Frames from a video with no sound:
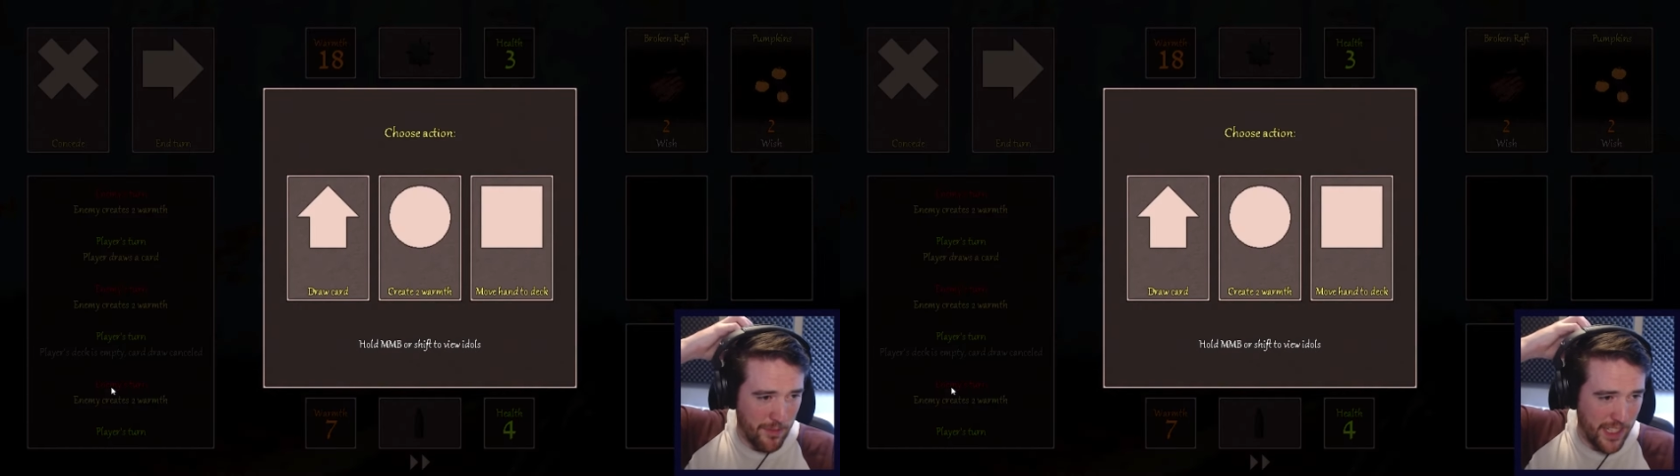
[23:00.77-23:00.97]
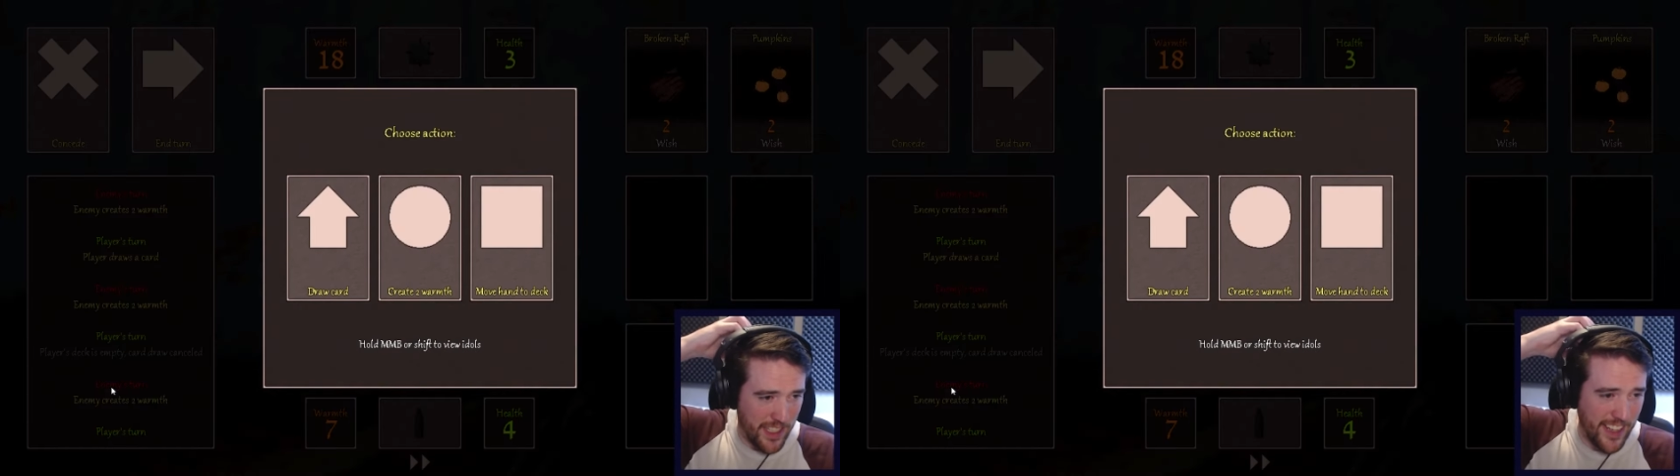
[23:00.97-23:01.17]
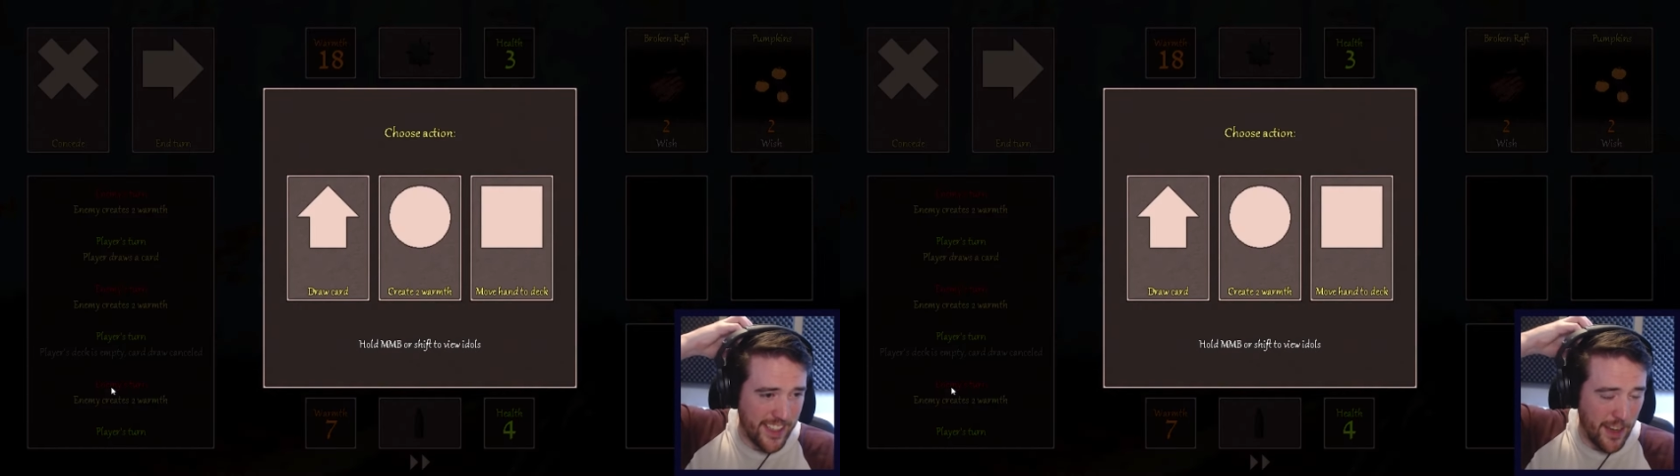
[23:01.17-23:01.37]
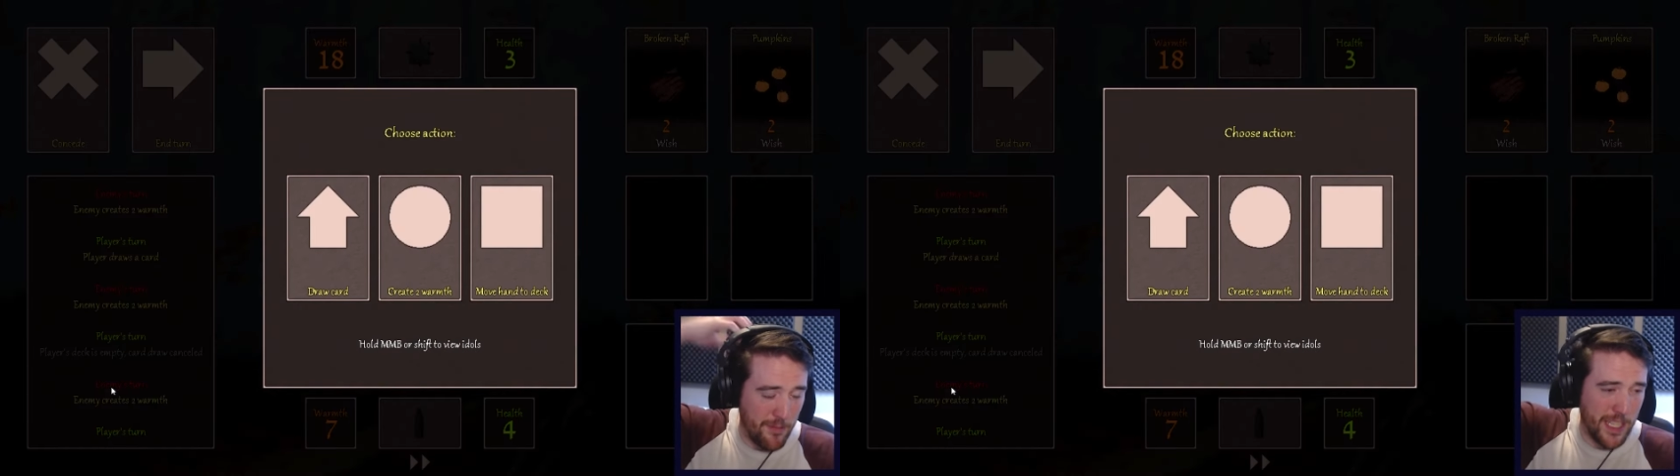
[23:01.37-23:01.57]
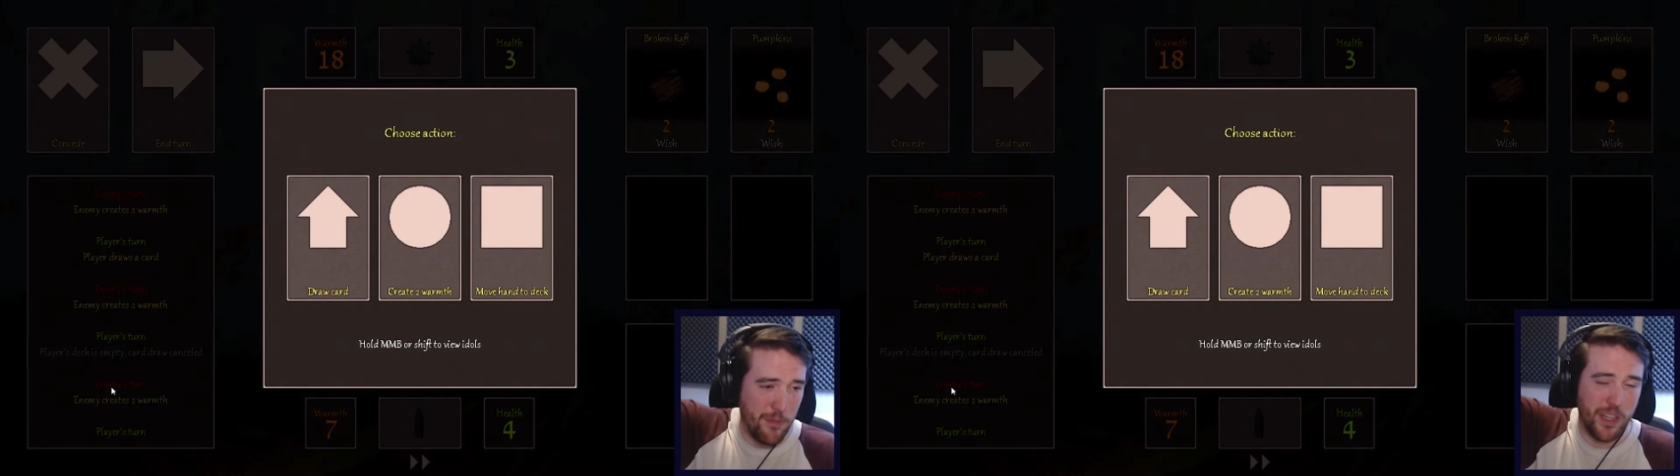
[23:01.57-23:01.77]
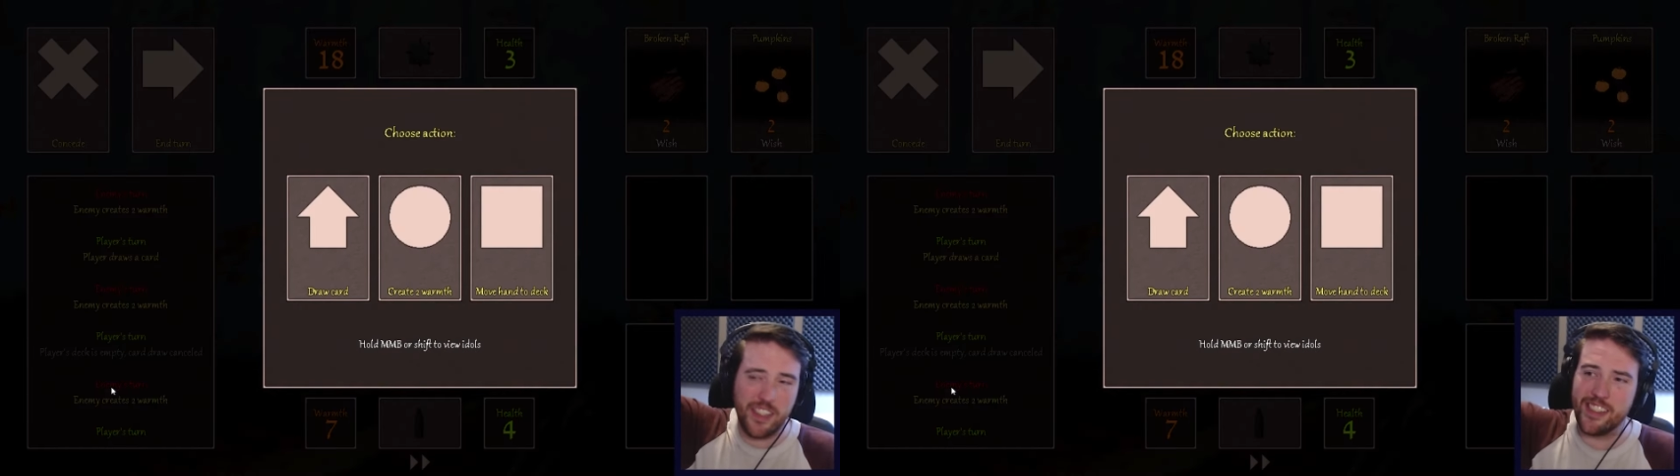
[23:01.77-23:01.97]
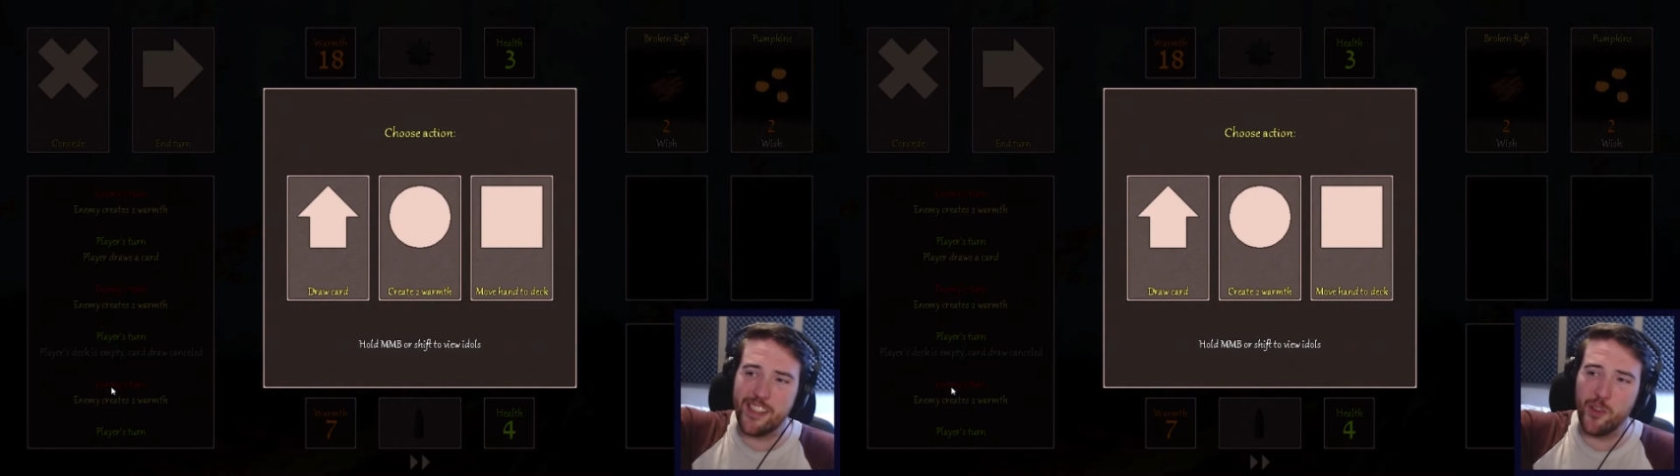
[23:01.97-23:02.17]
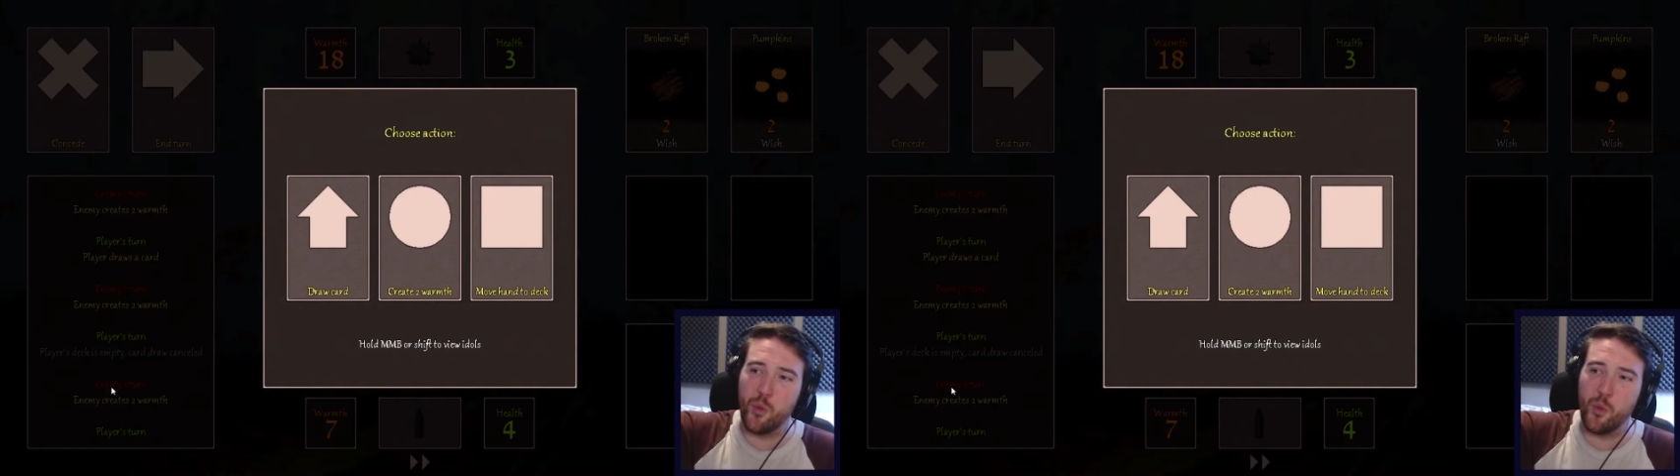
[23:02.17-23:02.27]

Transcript: The deck is empty, but it still